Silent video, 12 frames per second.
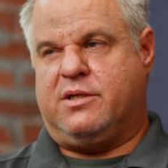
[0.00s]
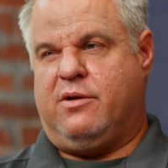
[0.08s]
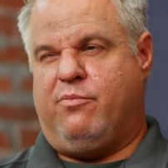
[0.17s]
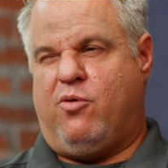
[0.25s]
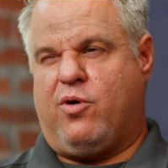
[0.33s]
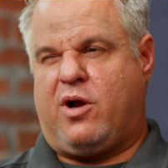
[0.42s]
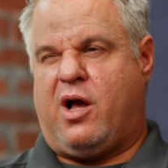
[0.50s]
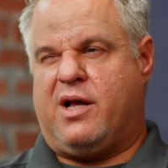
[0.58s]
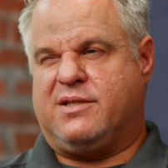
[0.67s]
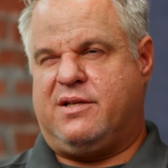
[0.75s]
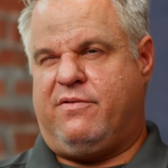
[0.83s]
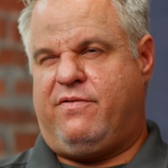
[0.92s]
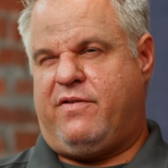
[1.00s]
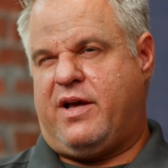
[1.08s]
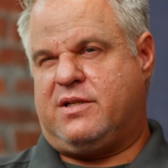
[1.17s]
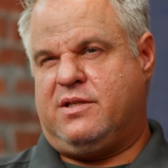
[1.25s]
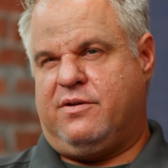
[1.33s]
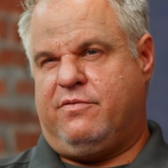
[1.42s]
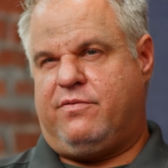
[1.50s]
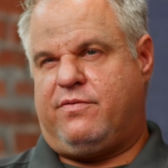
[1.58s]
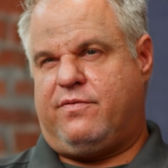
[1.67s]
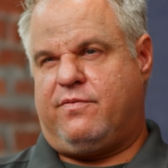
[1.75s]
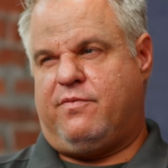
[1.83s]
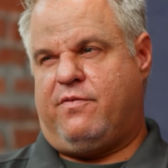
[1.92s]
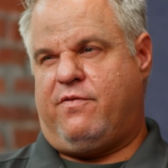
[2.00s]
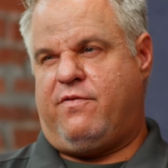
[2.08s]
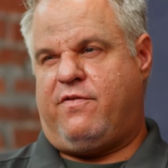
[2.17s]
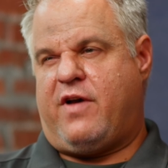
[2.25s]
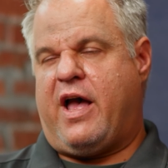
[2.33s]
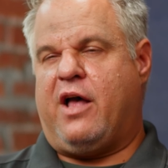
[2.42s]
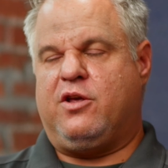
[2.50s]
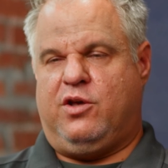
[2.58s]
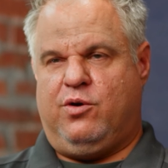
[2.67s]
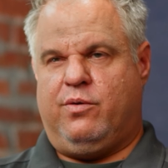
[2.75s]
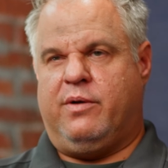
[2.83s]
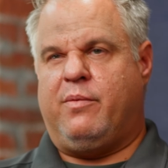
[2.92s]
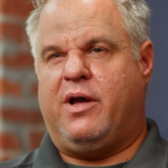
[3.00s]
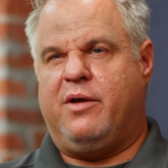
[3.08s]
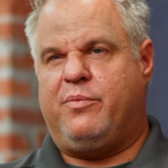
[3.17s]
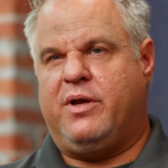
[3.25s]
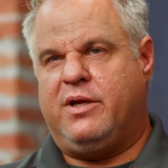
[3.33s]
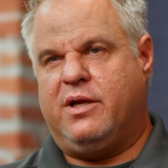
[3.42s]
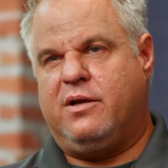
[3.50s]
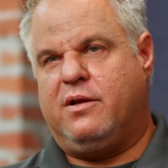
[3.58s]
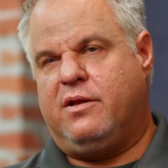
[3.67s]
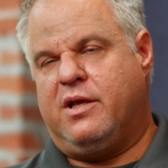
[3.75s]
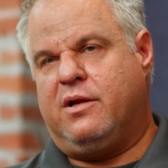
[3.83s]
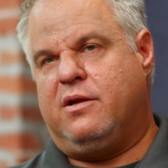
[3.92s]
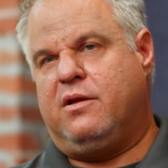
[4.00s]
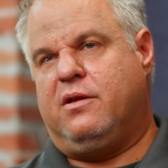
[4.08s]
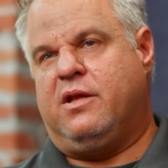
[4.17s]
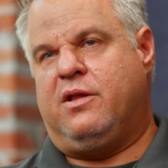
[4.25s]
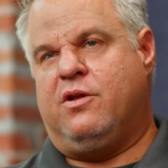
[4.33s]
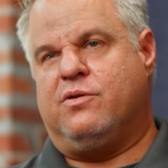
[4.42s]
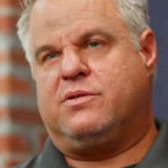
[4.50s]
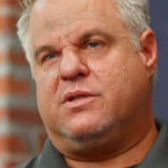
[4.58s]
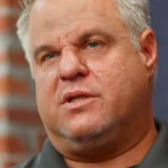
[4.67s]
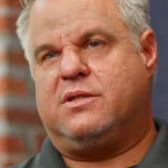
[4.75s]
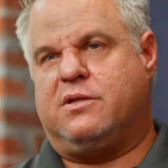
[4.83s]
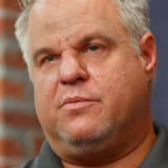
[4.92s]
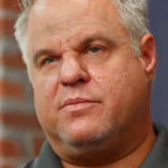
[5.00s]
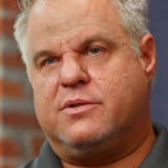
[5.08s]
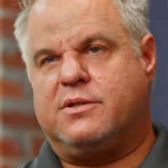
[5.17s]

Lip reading: a more cost-effective value, in my opinion, than those systems.